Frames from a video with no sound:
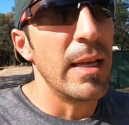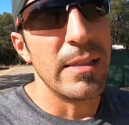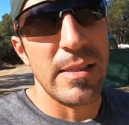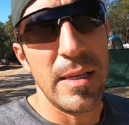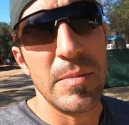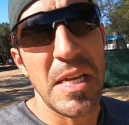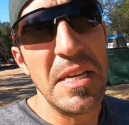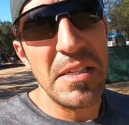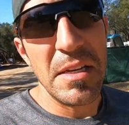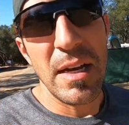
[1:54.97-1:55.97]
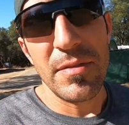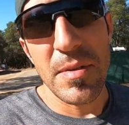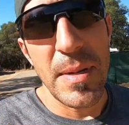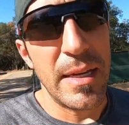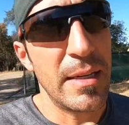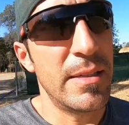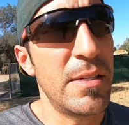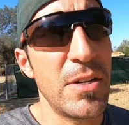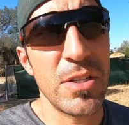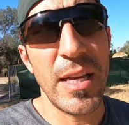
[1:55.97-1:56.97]
it seems easy enough to make a
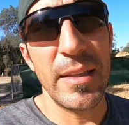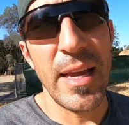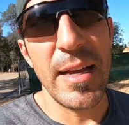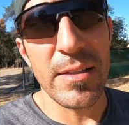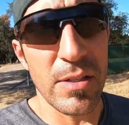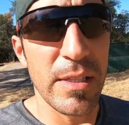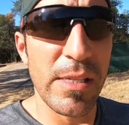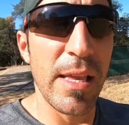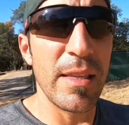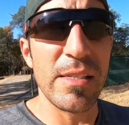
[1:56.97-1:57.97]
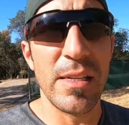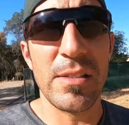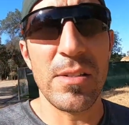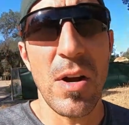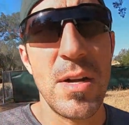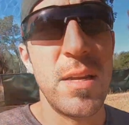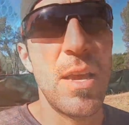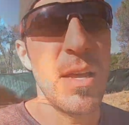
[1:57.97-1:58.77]
decision like that. So let's get this thing started.